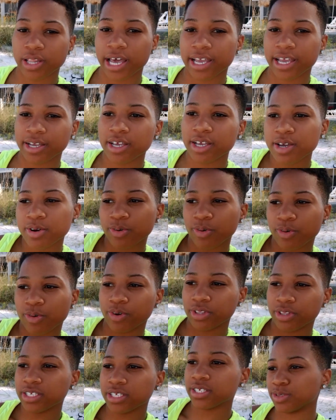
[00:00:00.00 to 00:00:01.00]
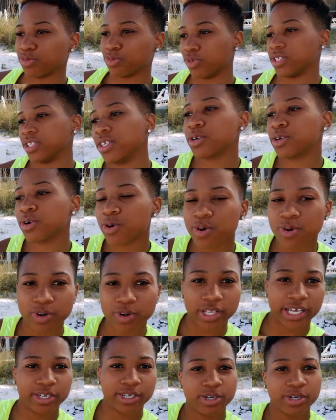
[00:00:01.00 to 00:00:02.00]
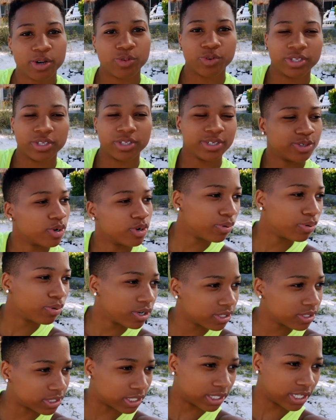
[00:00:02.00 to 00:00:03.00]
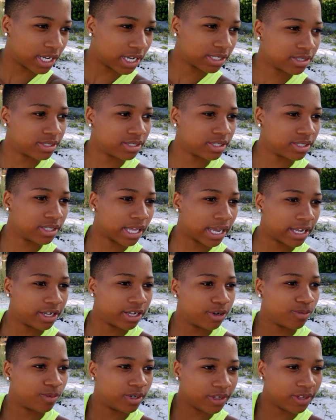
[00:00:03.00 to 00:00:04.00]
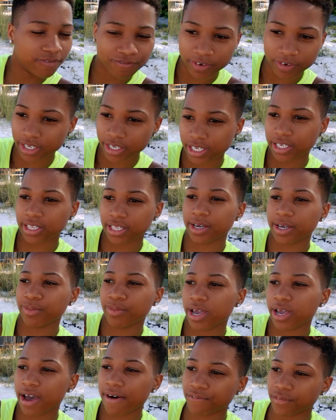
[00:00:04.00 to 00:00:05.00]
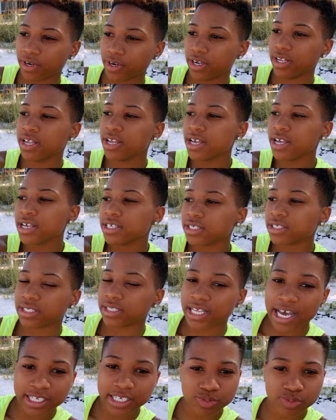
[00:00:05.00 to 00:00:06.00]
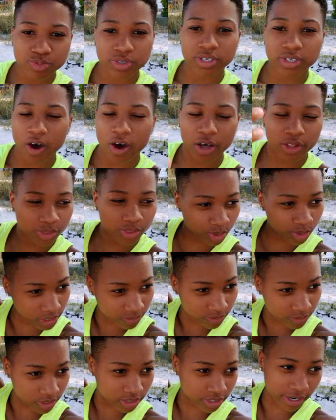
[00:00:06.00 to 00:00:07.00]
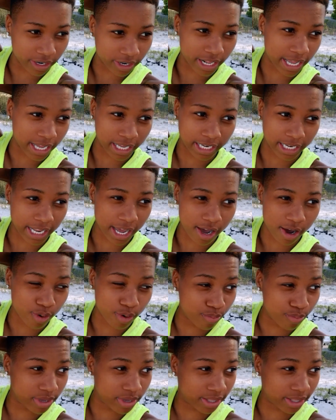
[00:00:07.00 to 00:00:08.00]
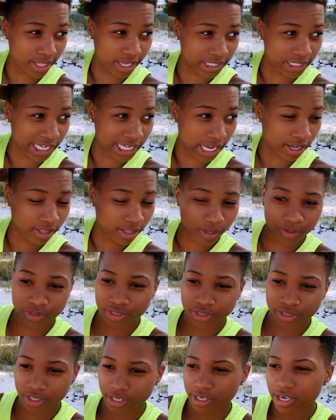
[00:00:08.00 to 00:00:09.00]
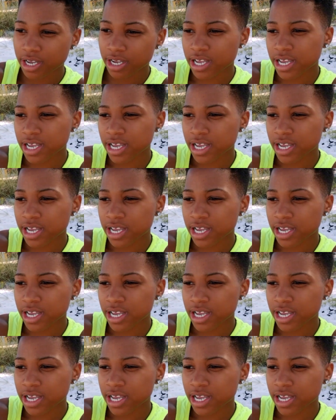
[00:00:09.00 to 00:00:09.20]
like, this is really cool. Like, you're a really cool person. Lex is like, you're really funny. Like, we have fun. So that's when all three of us started hanging out. Me and Lex got closer,